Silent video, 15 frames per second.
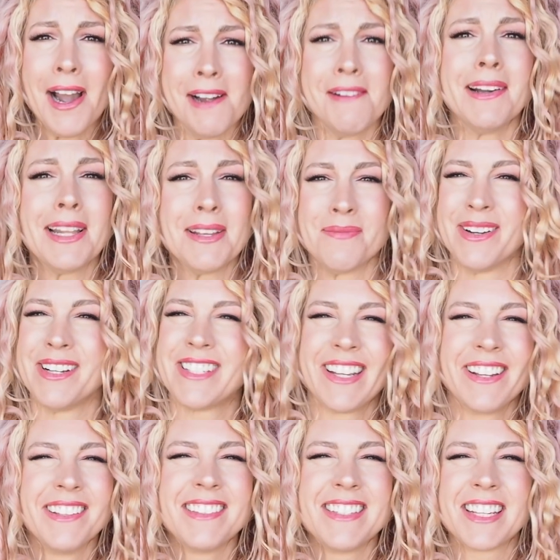I really
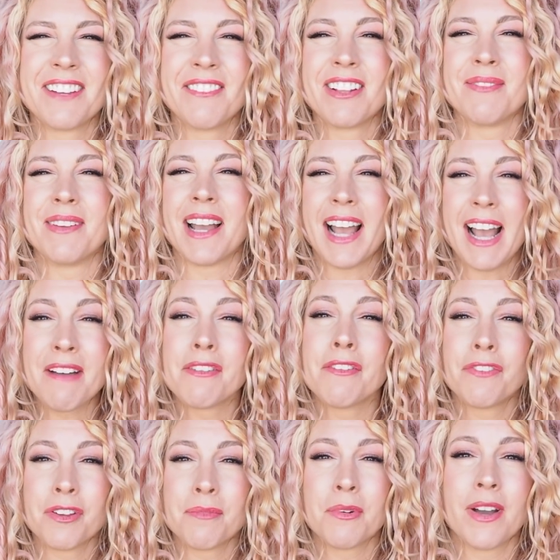appreciate you sticking with me. I have a
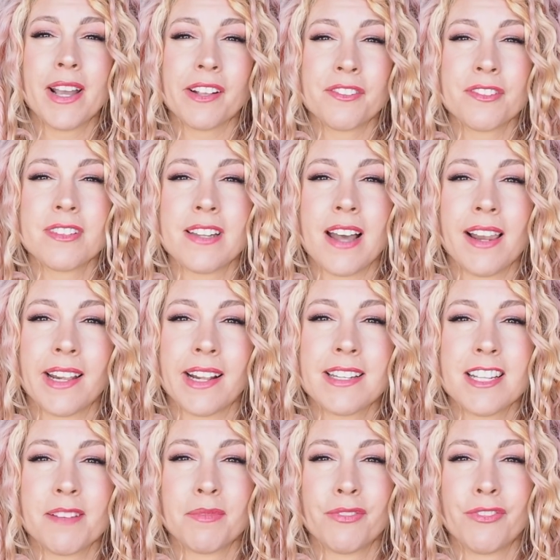few more extra styling
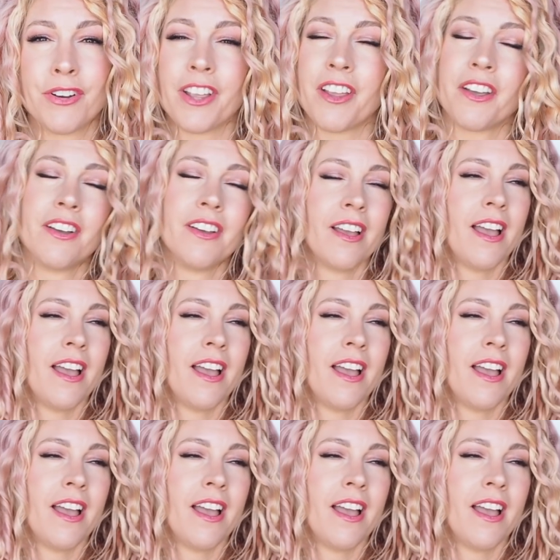tips for you.